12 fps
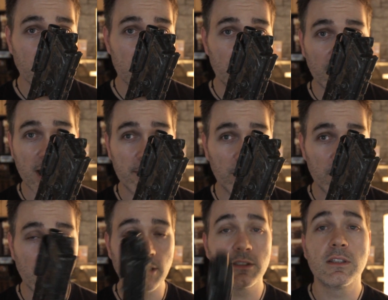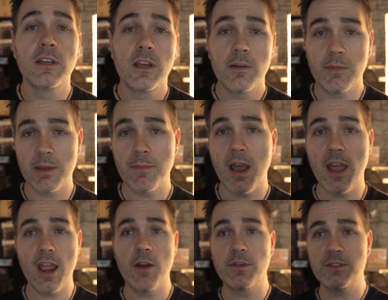to you in a couple weeks in my
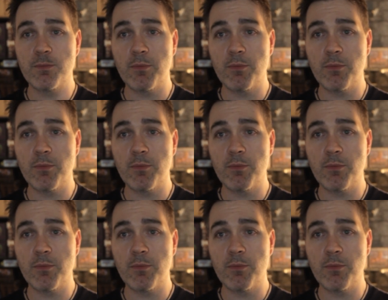Ares